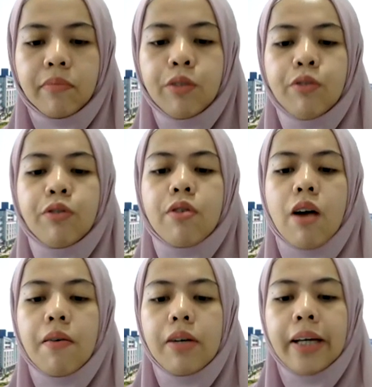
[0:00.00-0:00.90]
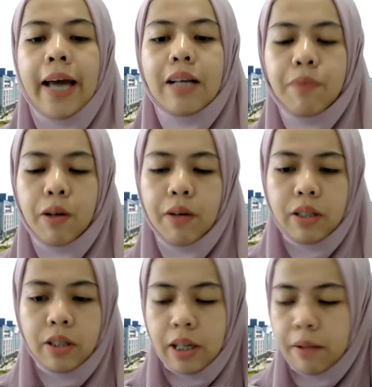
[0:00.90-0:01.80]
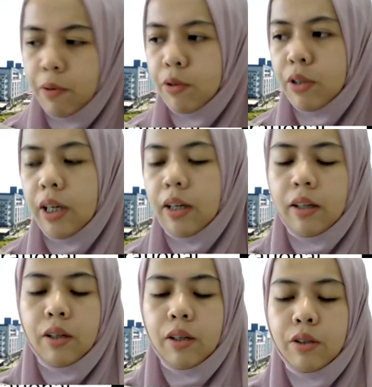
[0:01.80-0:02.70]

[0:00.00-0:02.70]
to draw the cash flow itself using